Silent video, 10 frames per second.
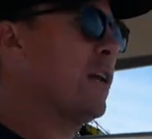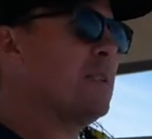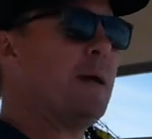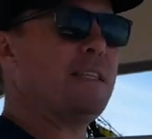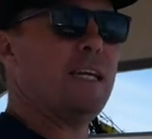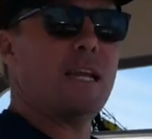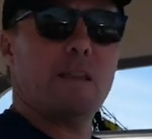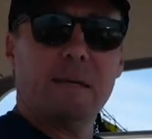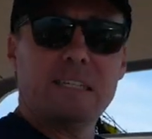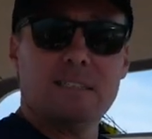Expecting
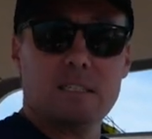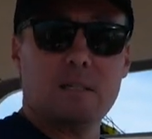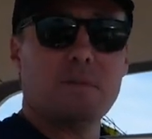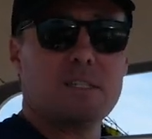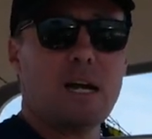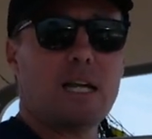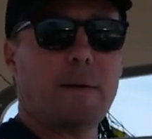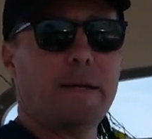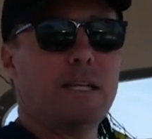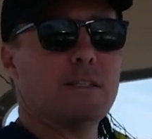another big system to start
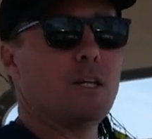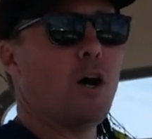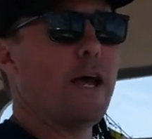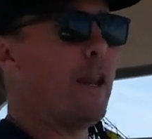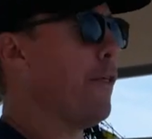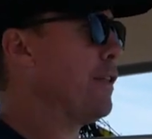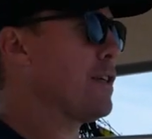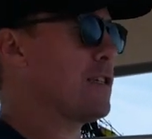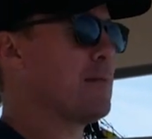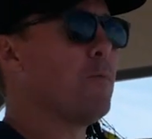coming in tonight. I think
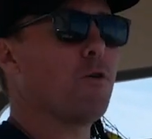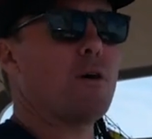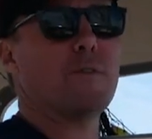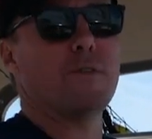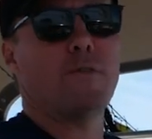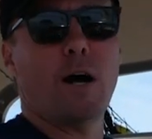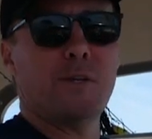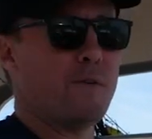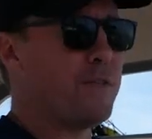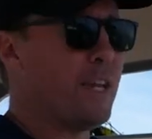there's a small craft
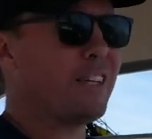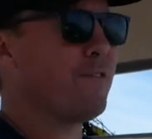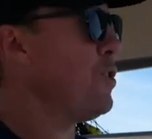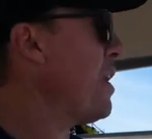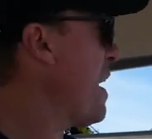advisory for the next few